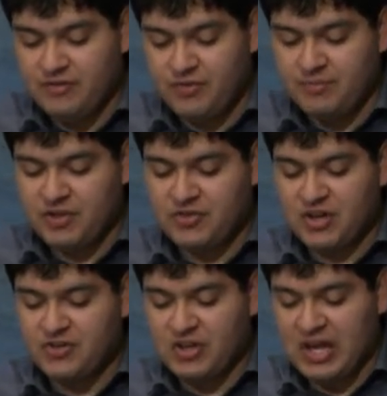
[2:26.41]
from
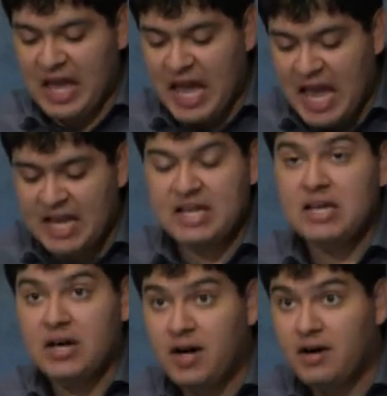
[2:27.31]
discussing
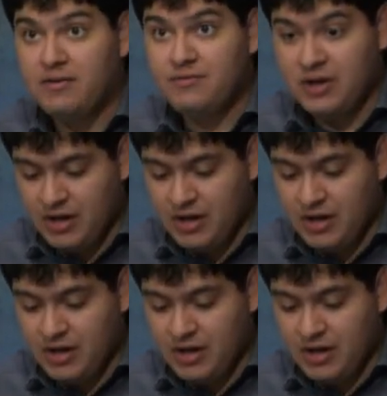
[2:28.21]
any of